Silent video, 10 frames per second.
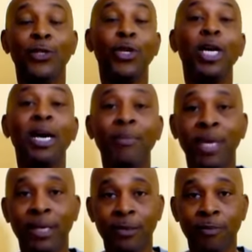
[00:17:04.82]

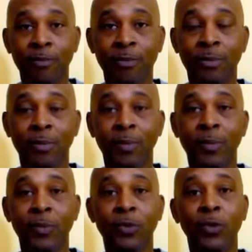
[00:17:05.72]
succumbing
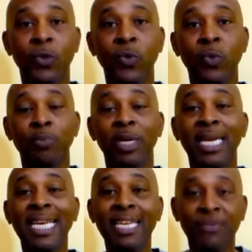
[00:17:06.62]
to
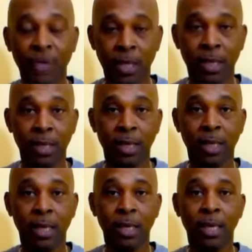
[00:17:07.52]
believing
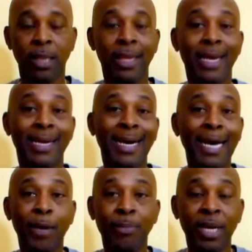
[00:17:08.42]
that
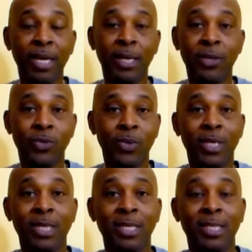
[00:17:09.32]
diabetes
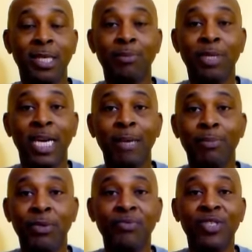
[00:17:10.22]
was some
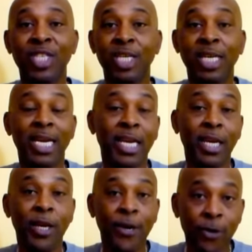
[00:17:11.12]
type of
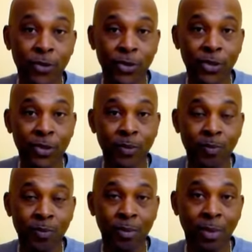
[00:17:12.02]
genetic curse
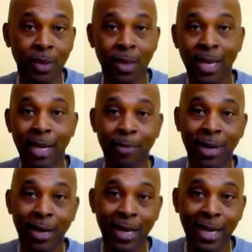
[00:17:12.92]
that had
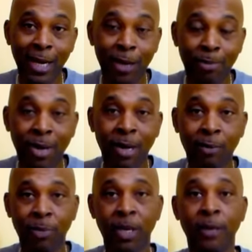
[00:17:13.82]
been laid
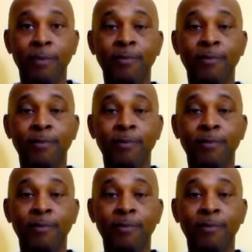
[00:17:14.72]
upon me,